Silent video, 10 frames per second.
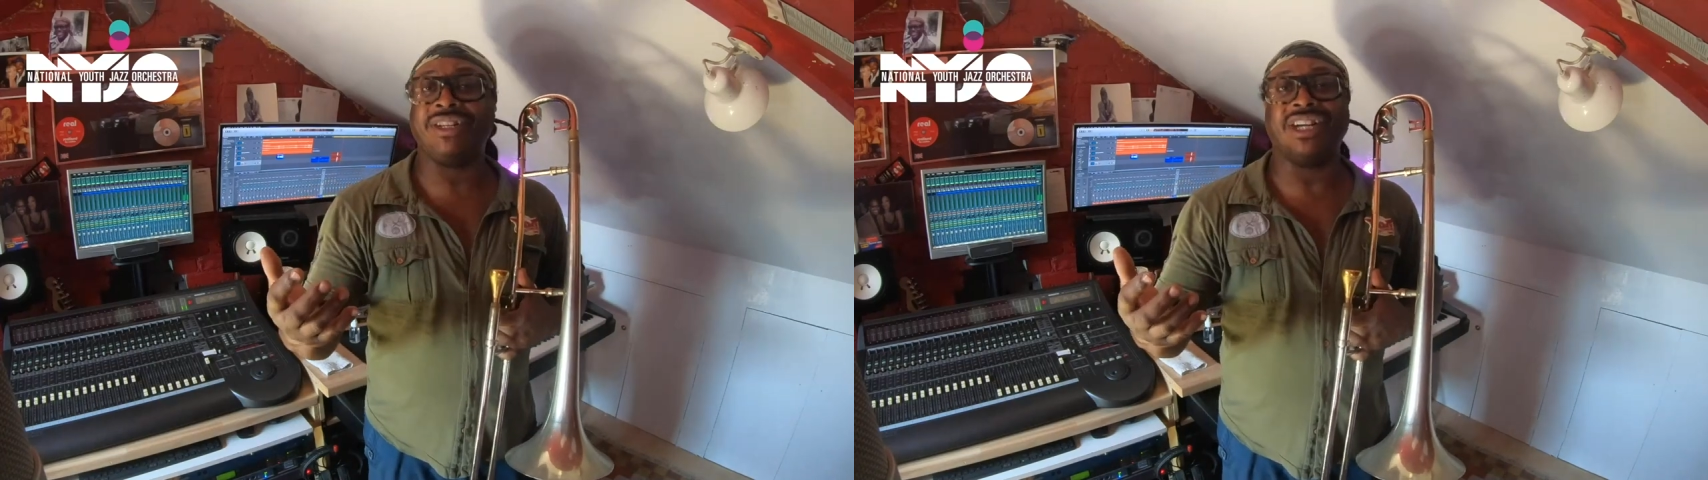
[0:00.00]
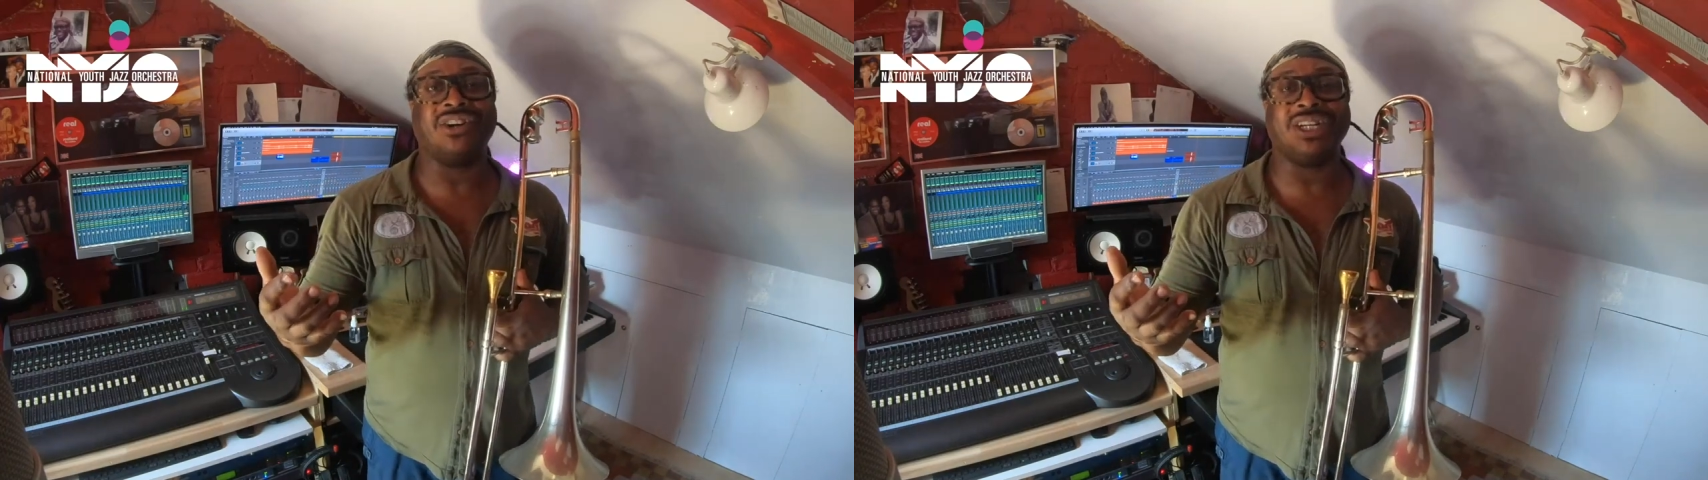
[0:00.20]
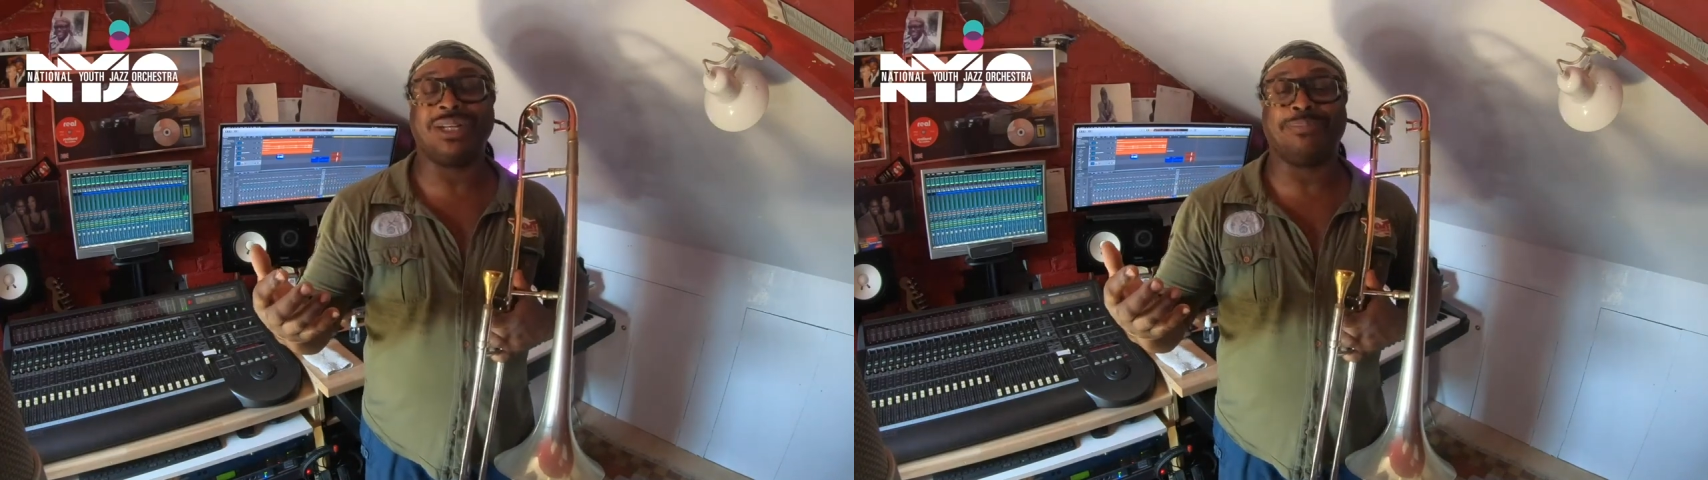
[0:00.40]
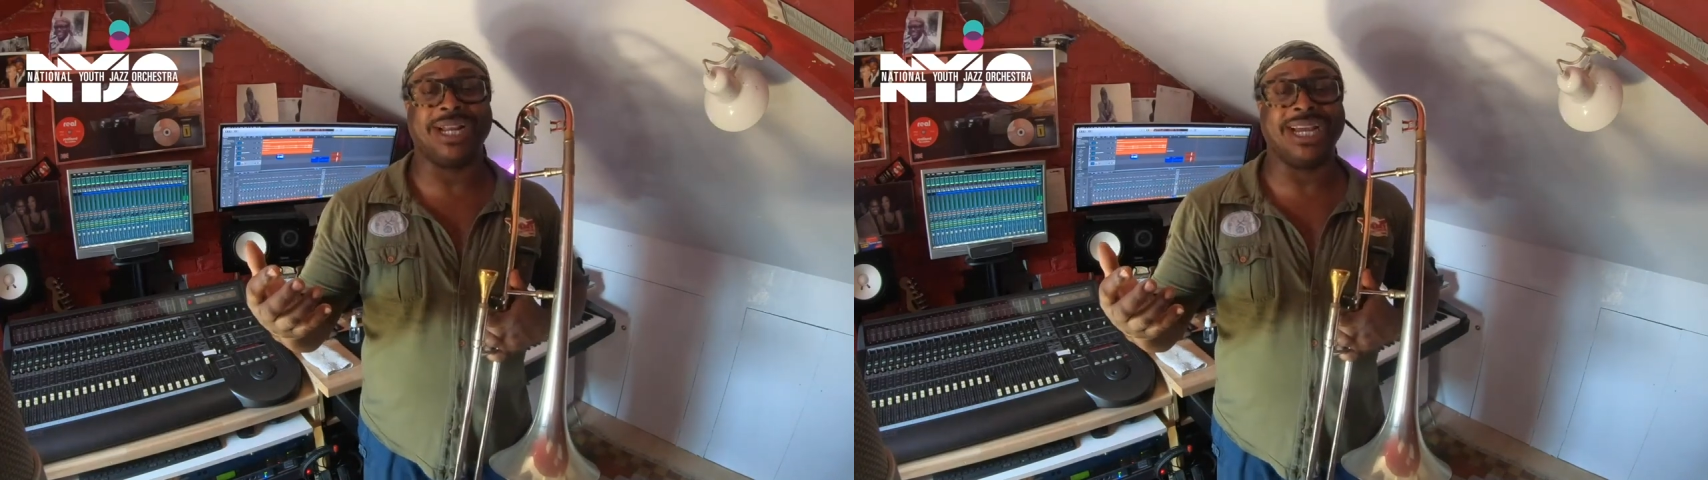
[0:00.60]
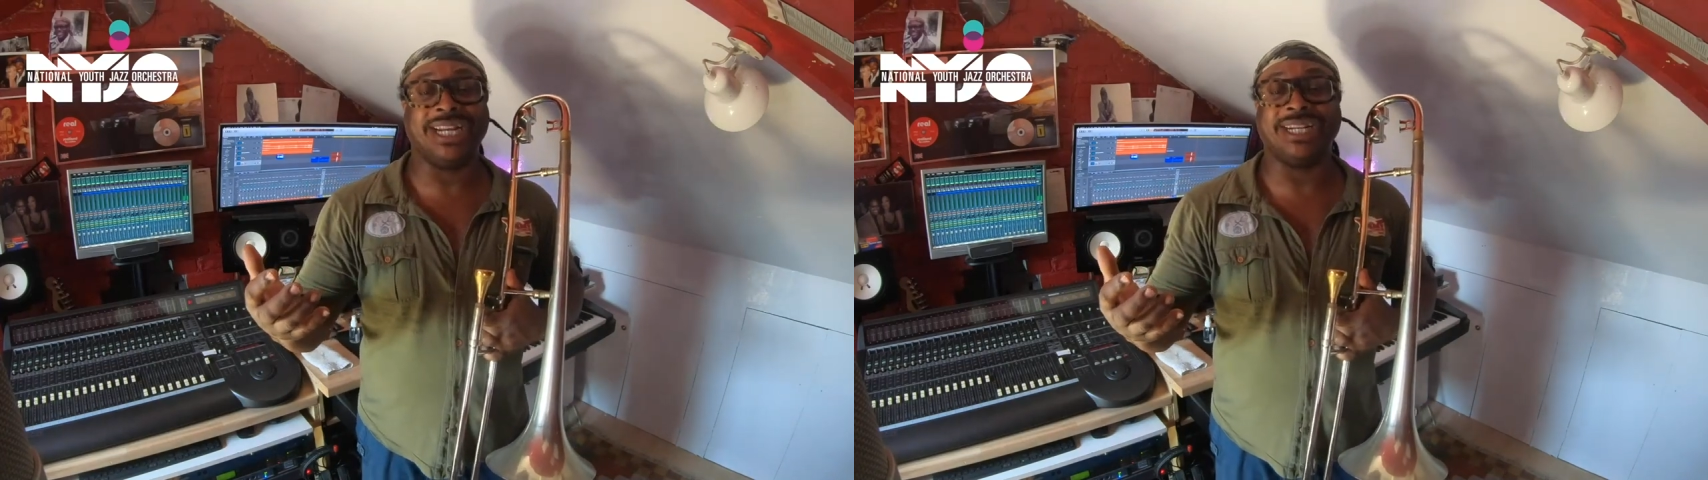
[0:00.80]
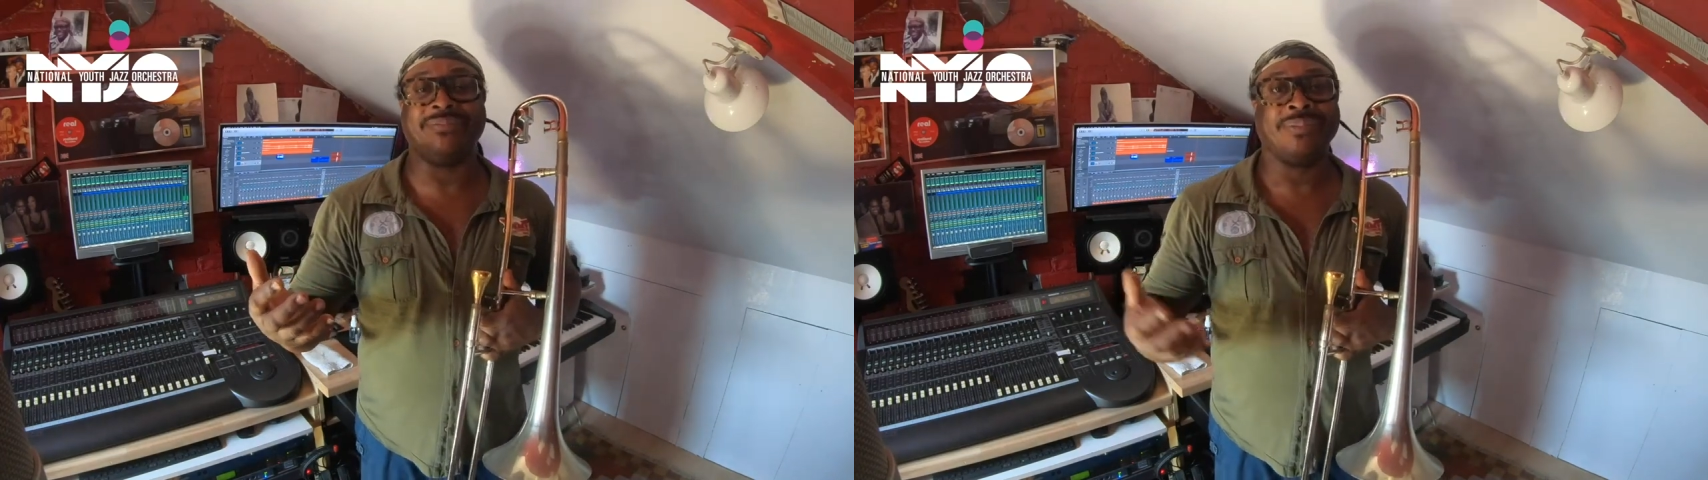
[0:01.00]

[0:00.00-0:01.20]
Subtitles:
in your lead playing